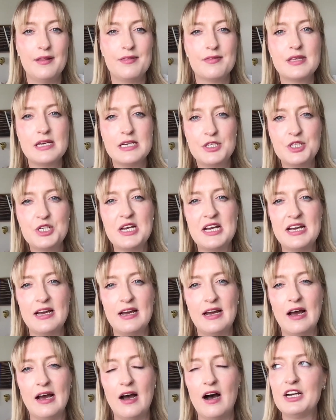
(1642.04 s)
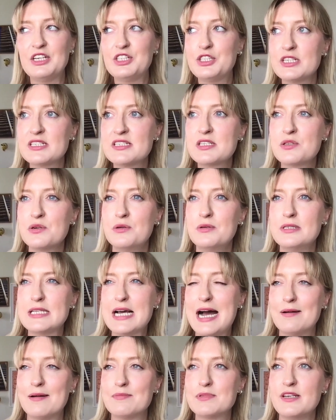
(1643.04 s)
And this year, I just thought it was
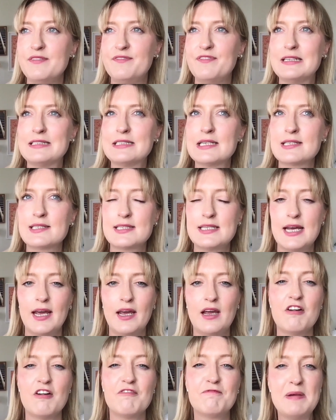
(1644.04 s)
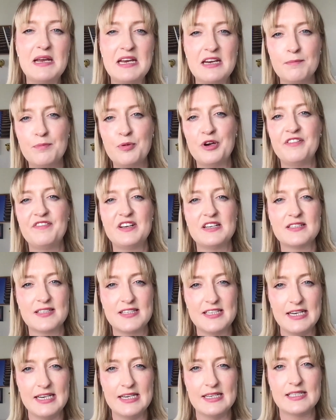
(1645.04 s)
absolutely fantastic. I've been in
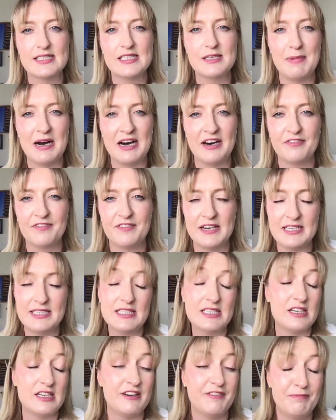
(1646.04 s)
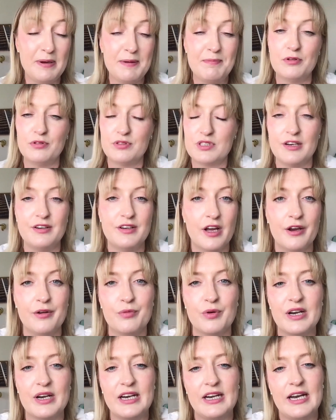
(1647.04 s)
previous years to MadFest, and if people don't know
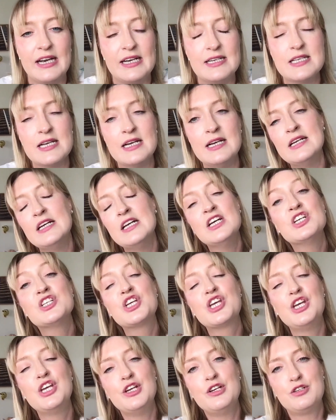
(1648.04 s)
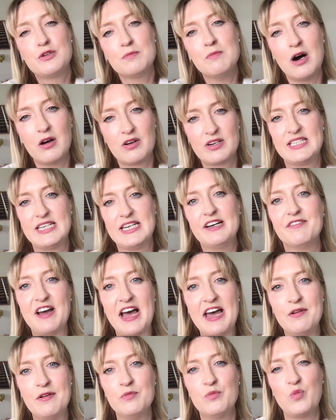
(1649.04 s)
what it is, it's a huge marketing
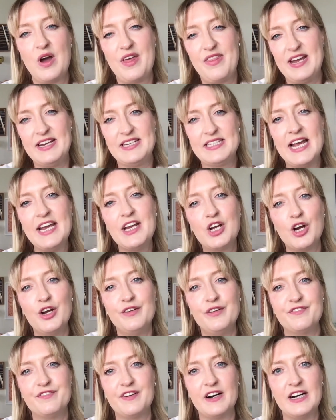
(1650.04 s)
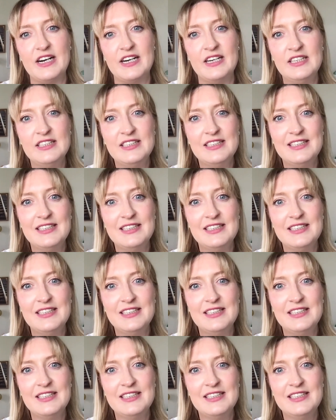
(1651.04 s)
event where they take over